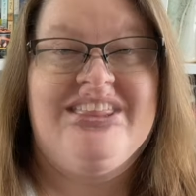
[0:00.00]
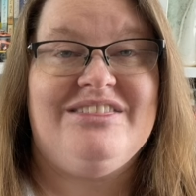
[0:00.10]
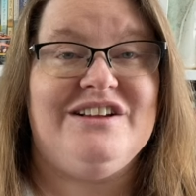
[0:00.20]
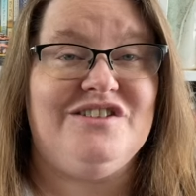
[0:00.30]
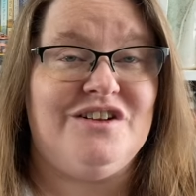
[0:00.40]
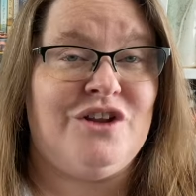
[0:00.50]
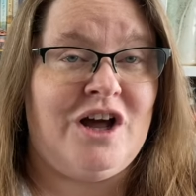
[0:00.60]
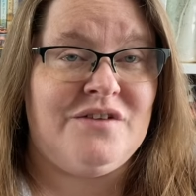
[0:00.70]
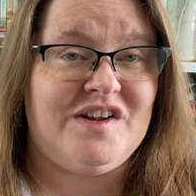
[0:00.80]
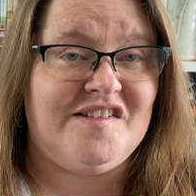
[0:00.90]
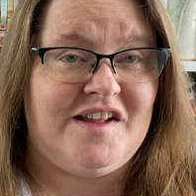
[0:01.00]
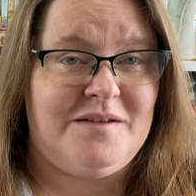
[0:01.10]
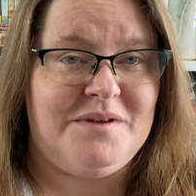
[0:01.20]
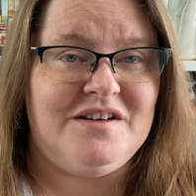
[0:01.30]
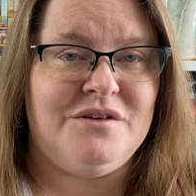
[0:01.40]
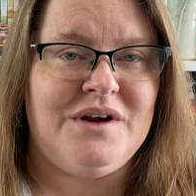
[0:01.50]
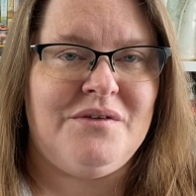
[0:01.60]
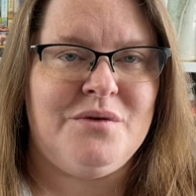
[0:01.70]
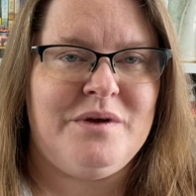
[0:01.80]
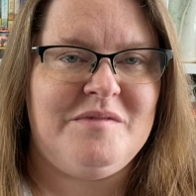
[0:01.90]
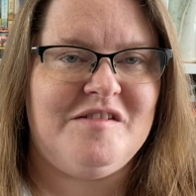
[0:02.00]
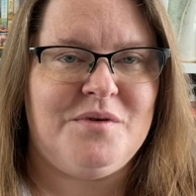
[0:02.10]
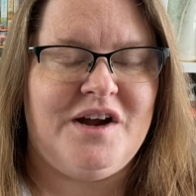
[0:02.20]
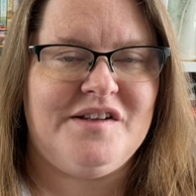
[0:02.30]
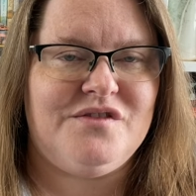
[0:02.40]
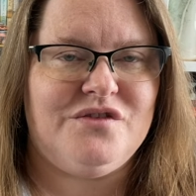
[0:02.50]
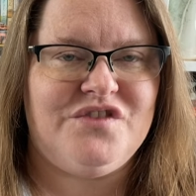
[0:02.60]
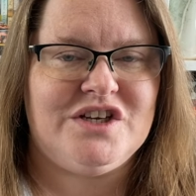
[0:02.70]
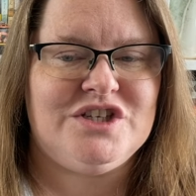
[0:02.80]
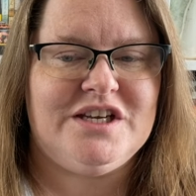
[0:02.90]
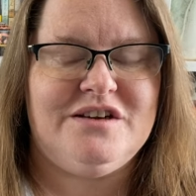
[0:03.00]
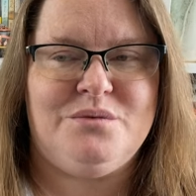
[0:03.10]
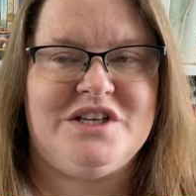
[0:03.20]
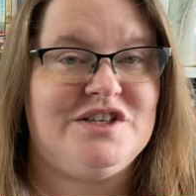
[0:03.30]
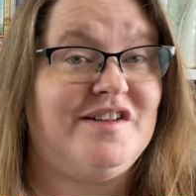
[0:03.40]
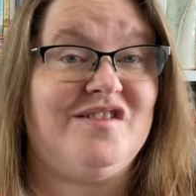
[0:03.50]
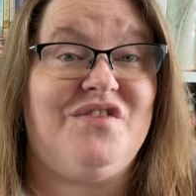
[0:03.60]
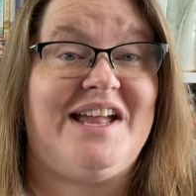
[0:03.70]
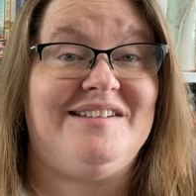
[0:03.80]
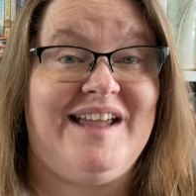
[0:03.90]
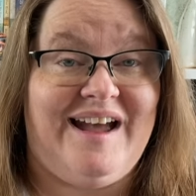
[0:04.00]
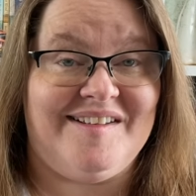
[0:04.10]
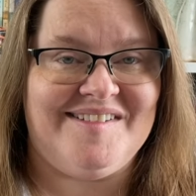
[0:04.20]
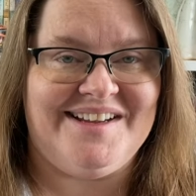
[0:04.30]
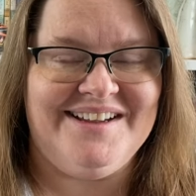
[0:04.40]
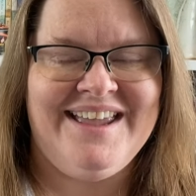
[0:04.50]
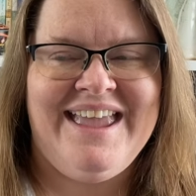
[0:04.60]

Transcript: There's a lot of excitement around the Women's Prize for Fiction, which is fantastic,